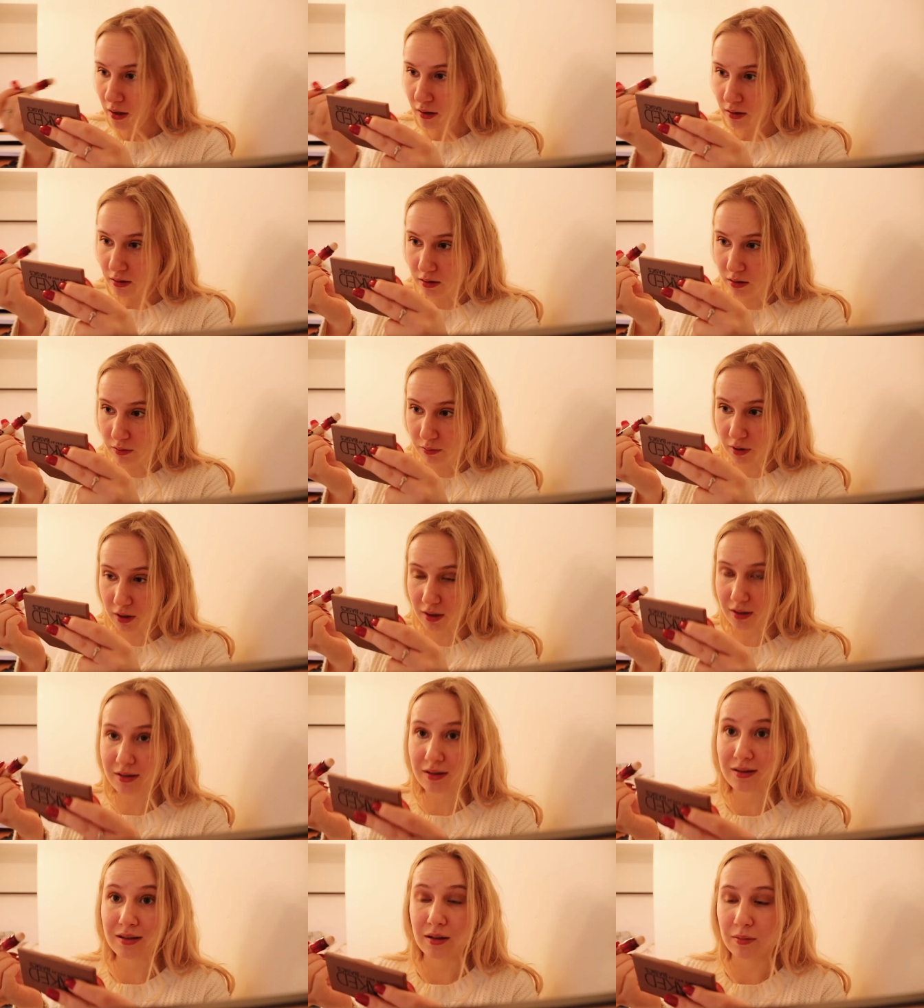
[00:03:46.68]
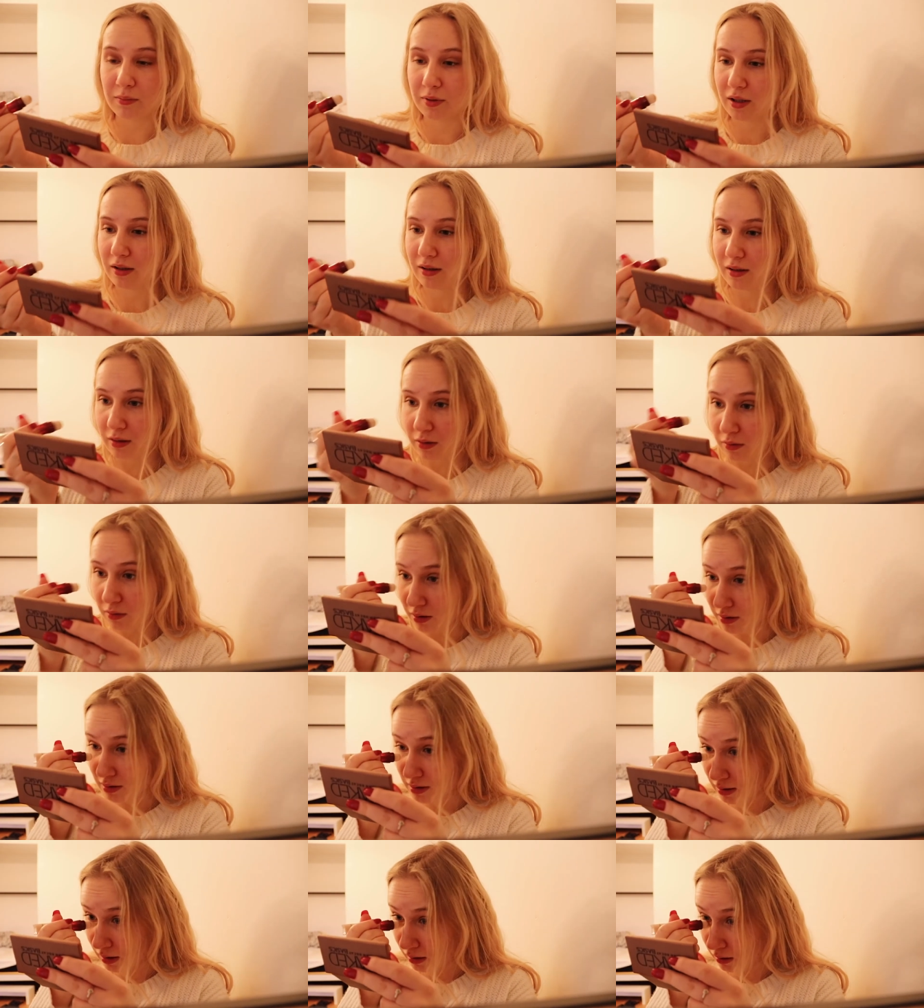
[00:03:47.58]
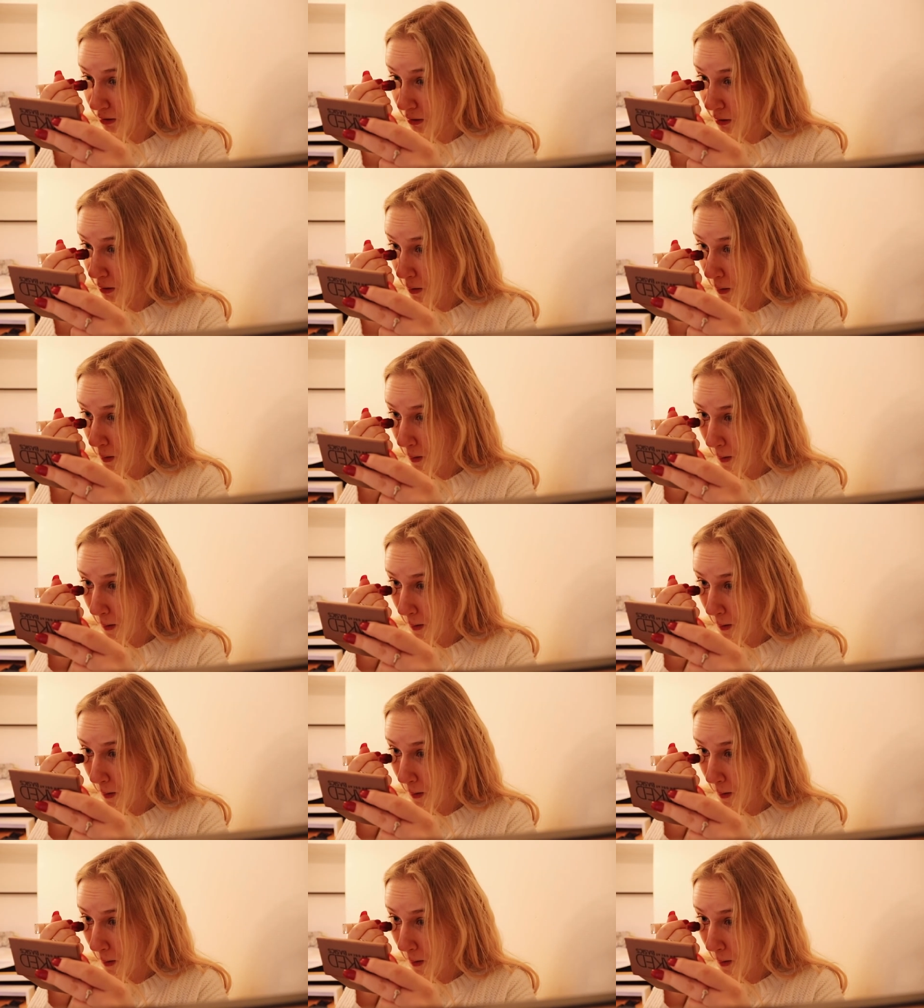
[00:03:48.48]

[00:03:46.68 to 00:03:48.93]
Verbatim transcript: So weird because it's a completely new concealer.